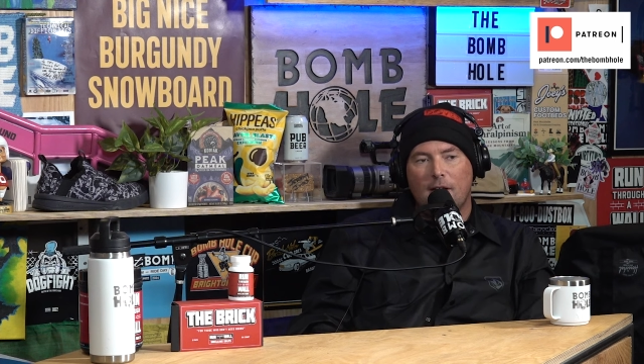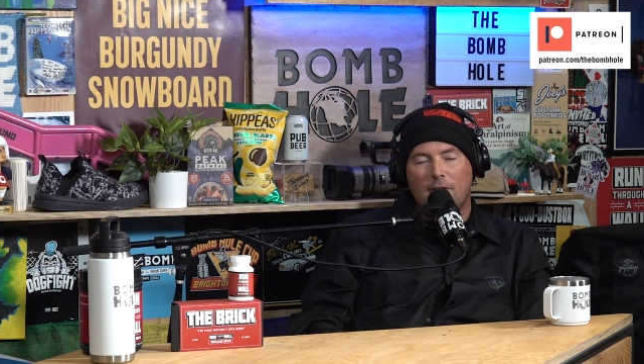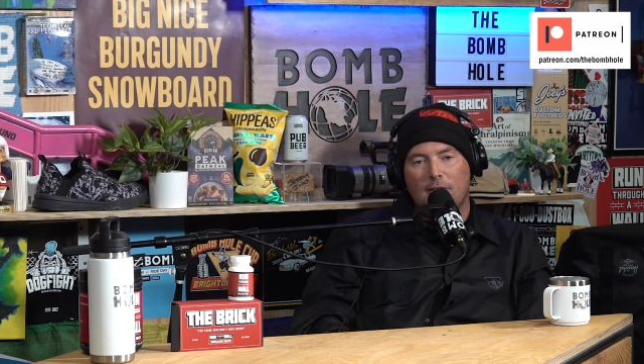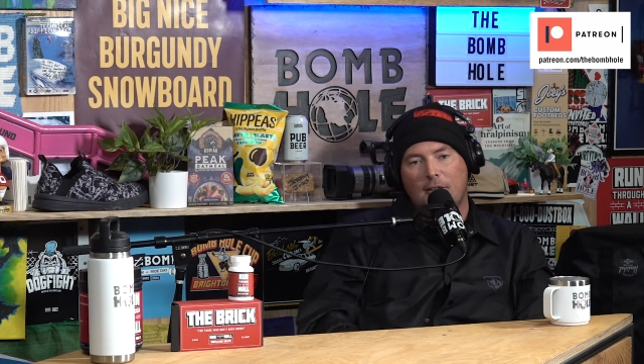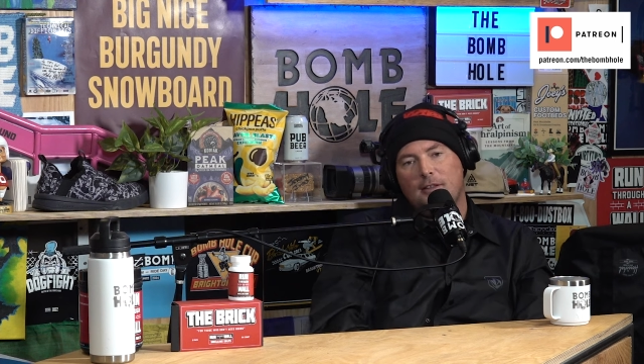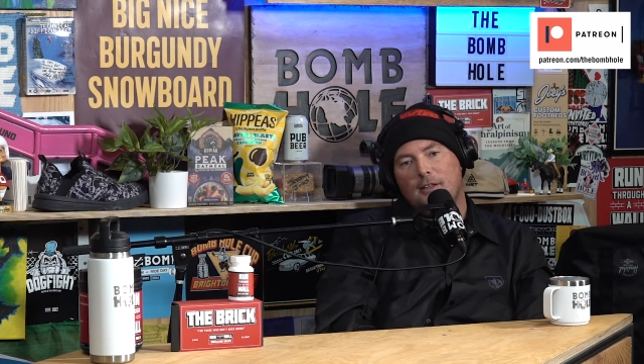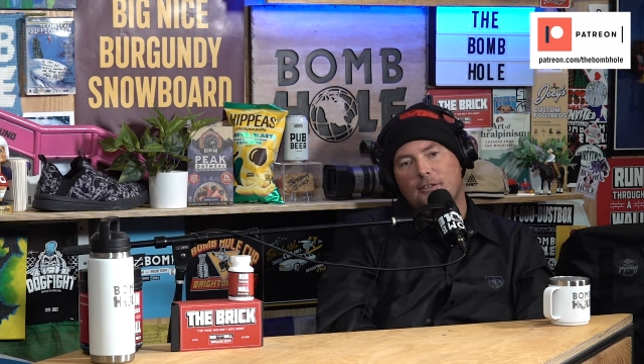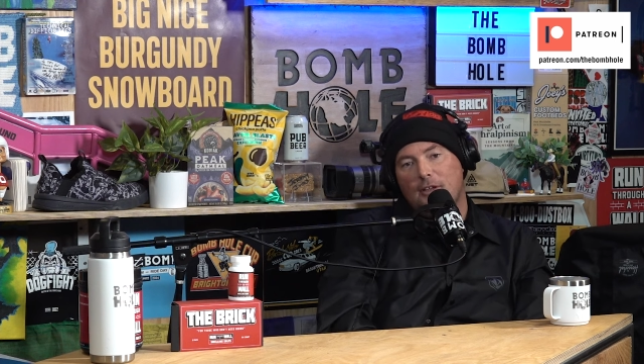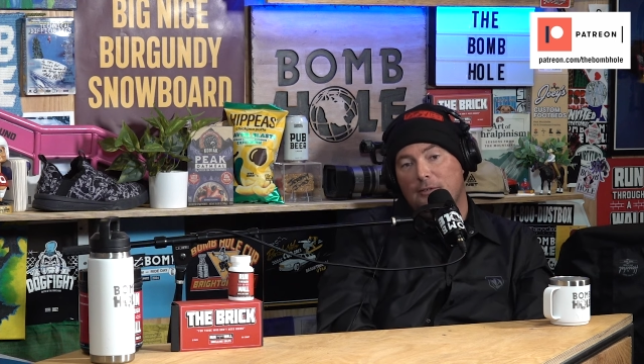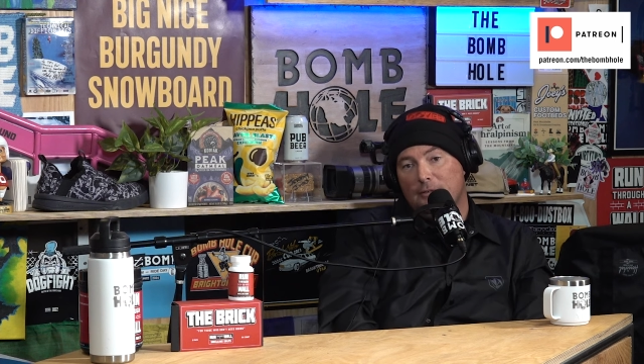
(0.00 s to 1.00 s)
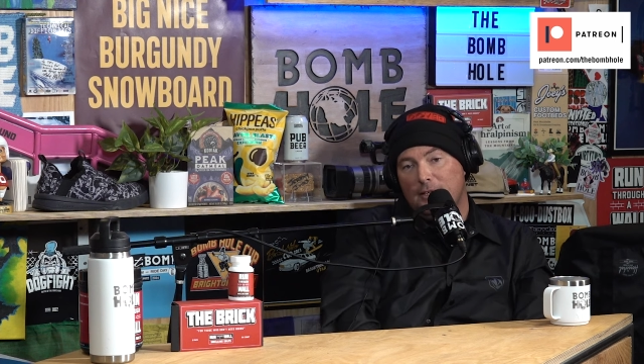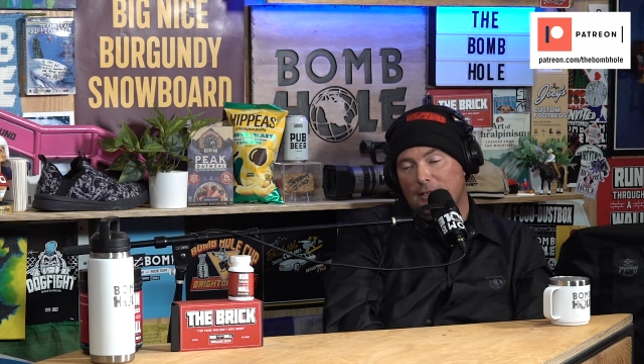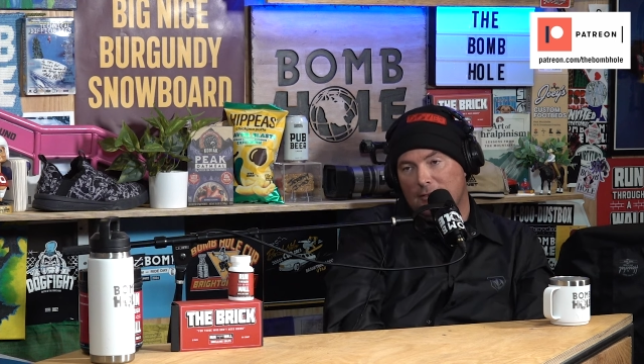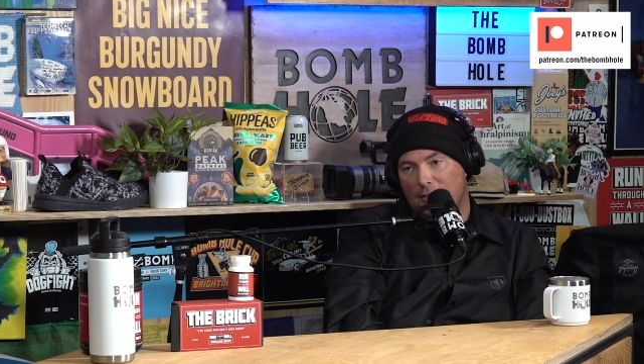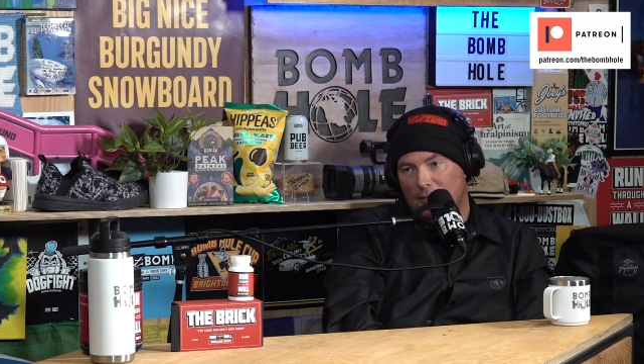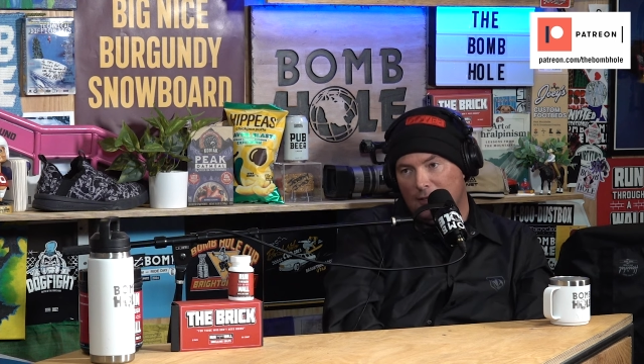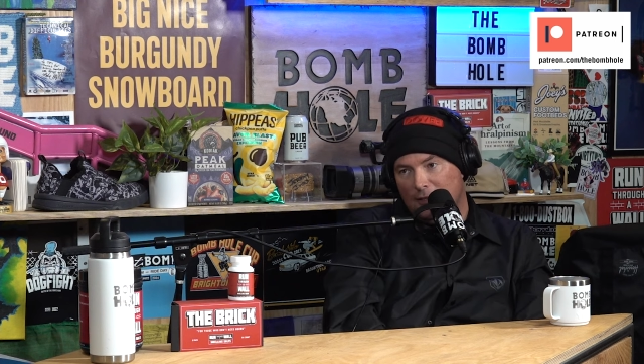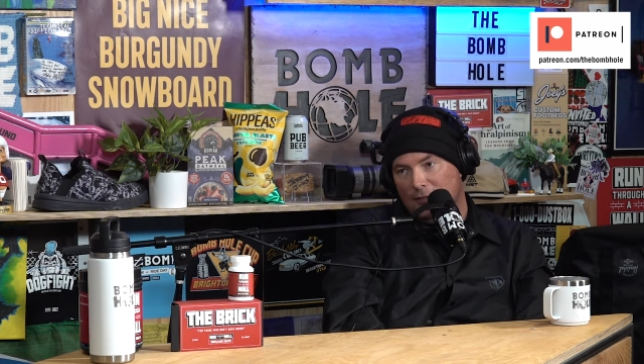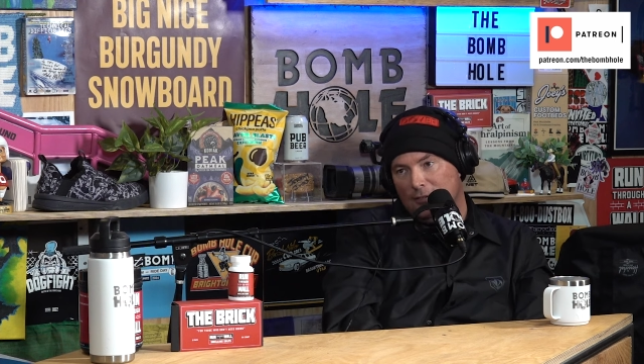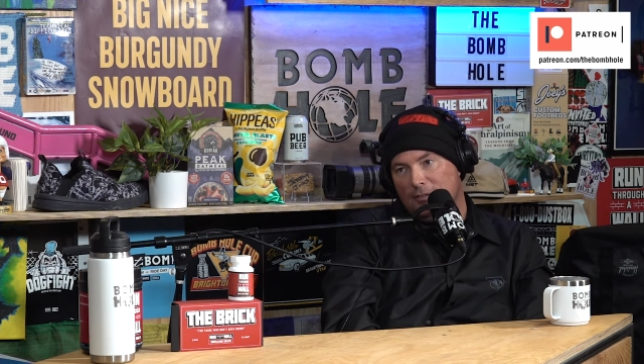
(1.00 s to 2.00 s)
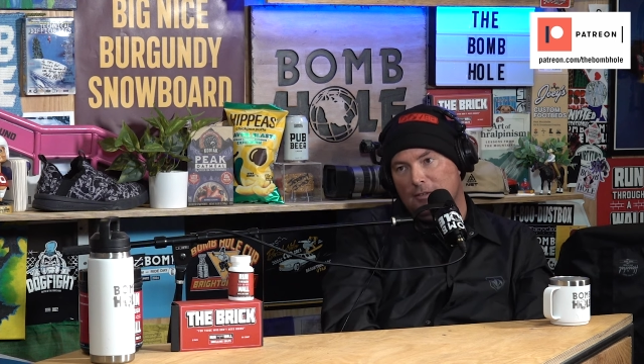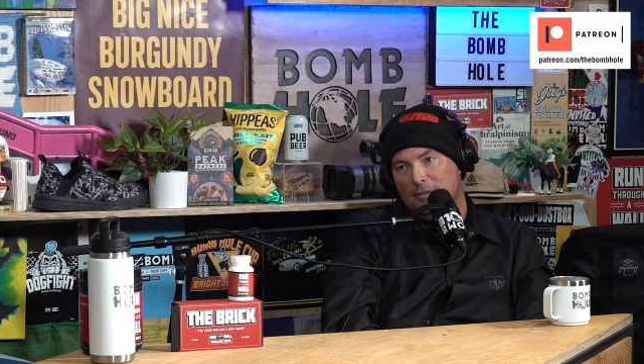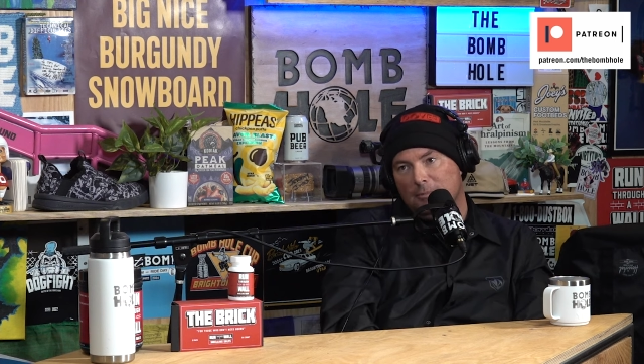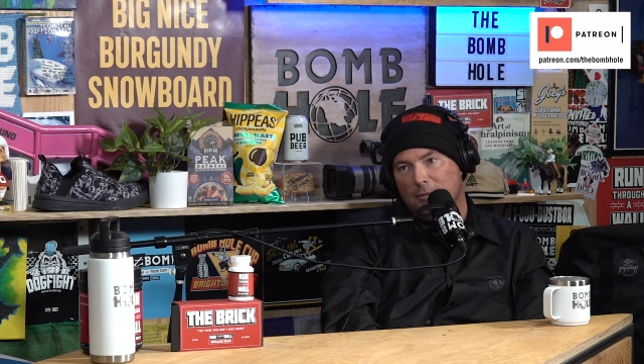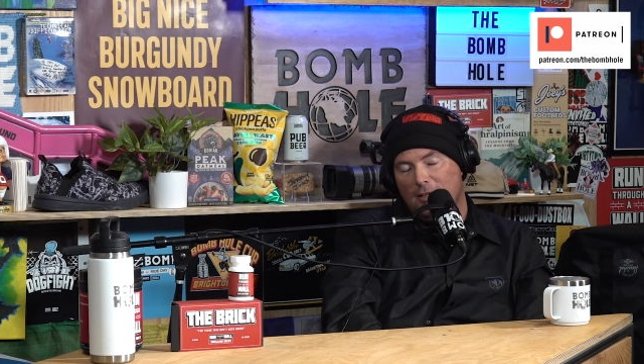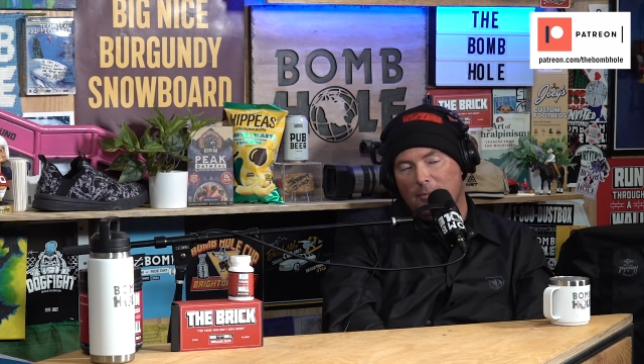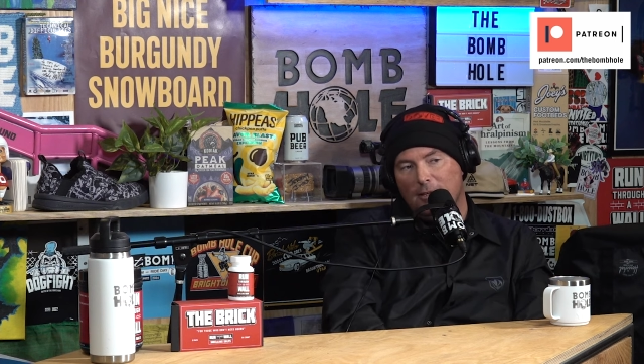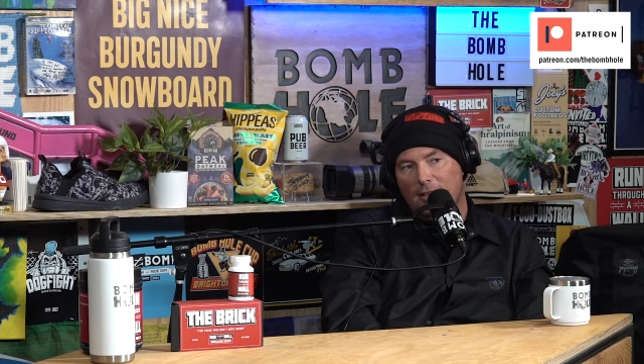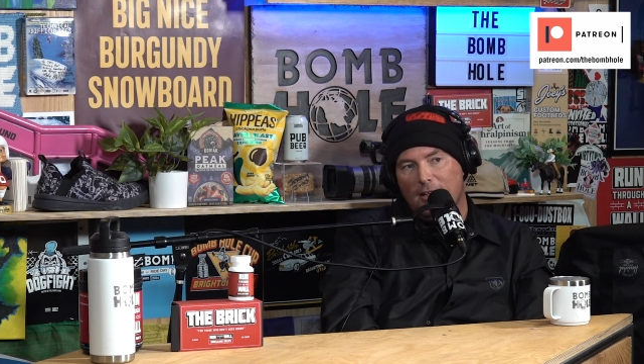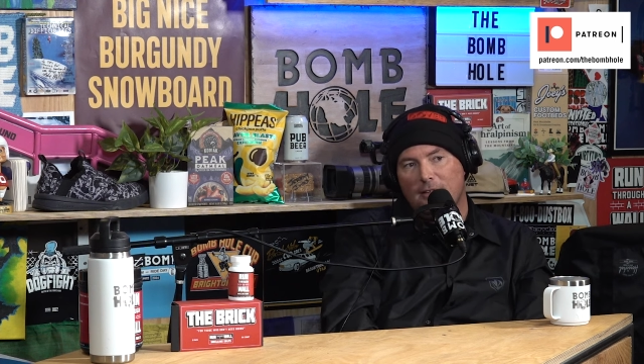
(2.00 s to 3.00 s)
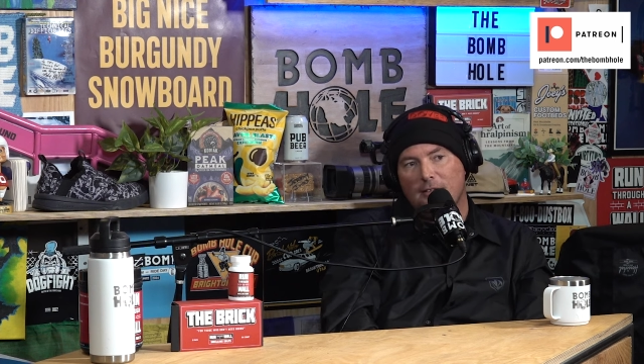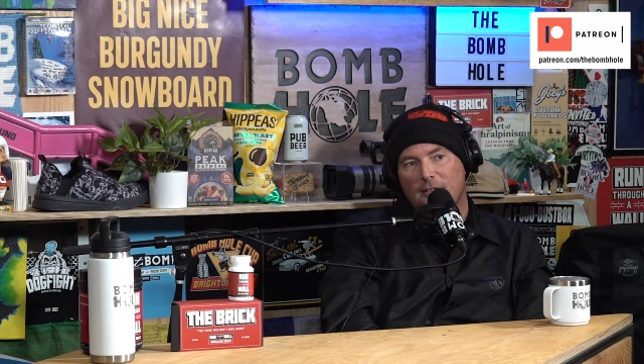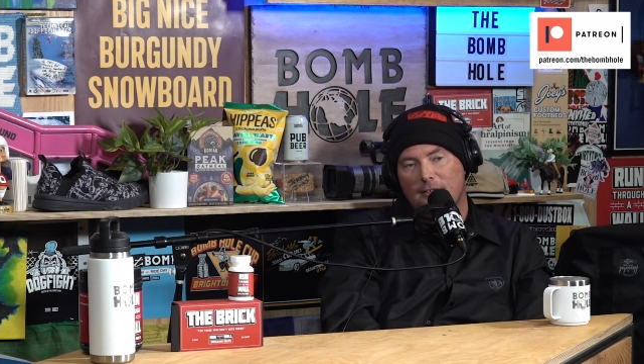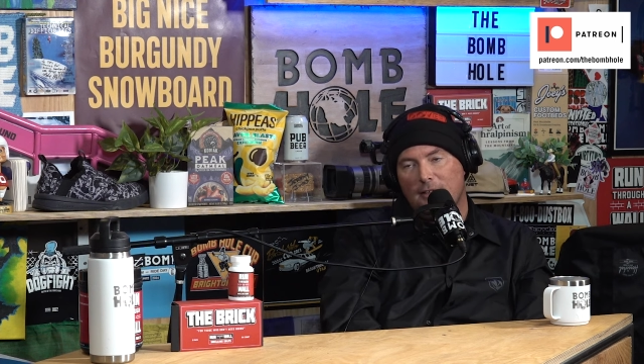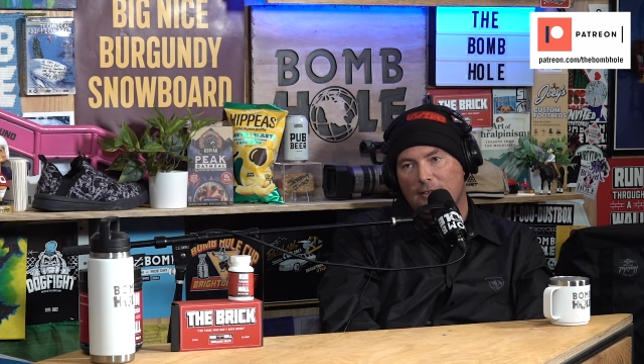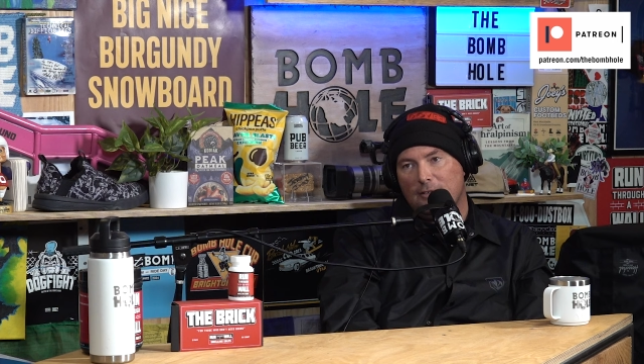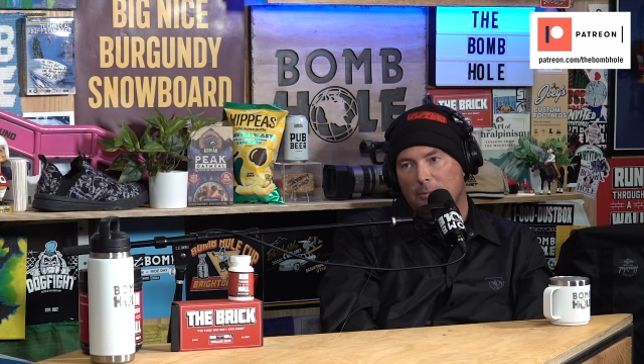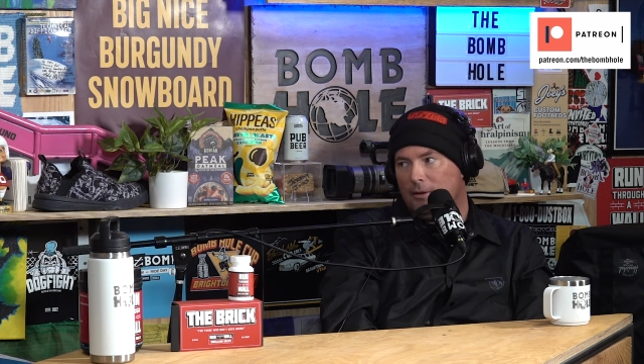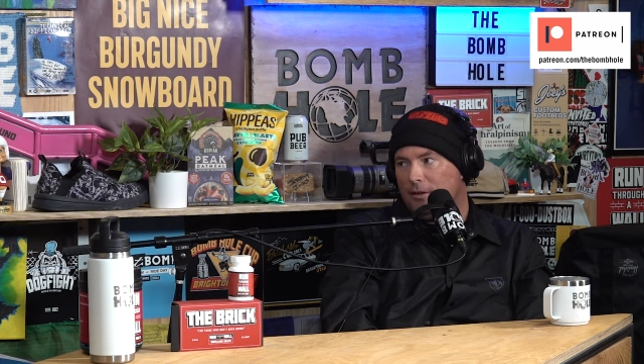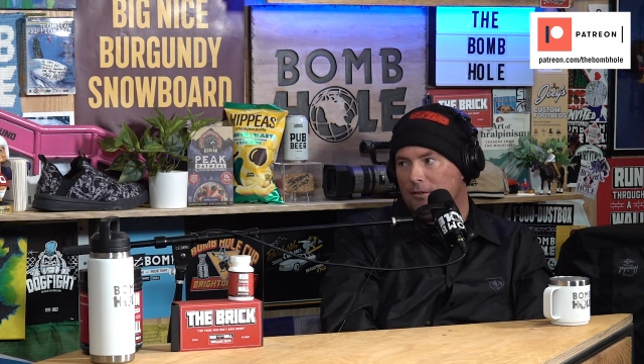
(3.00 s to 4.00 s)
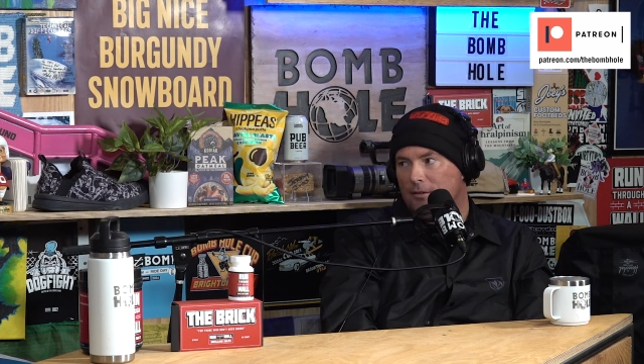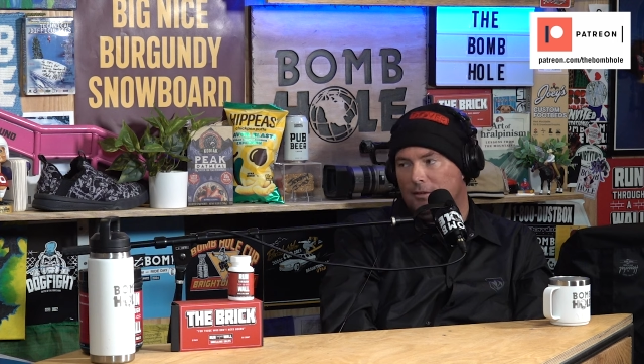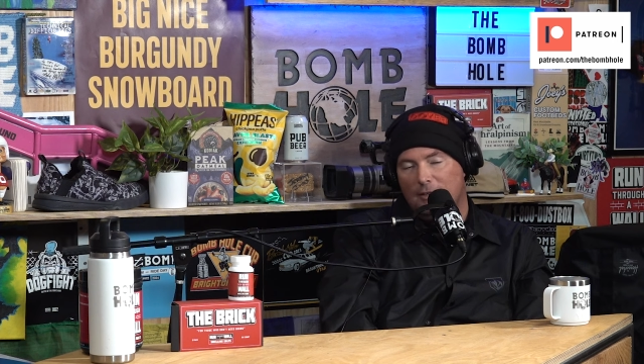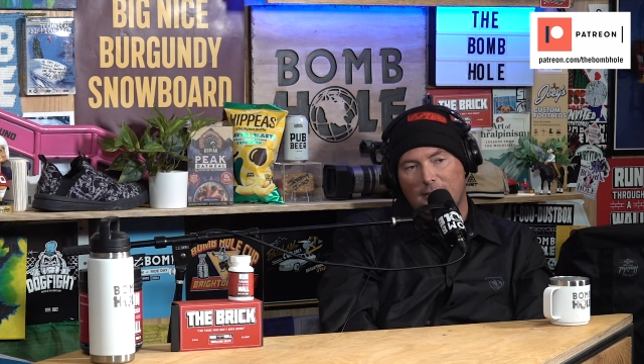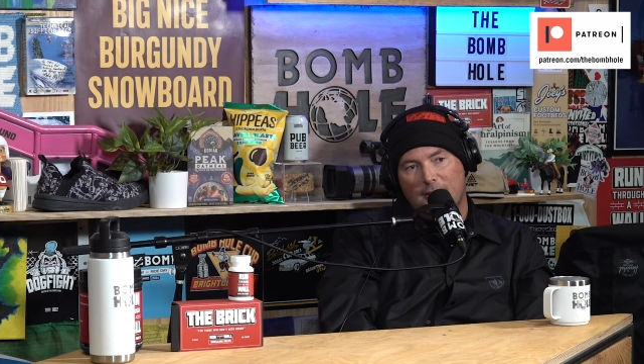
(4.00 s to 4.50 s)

I think in general, yeah, it is becoming harder. There's less experience.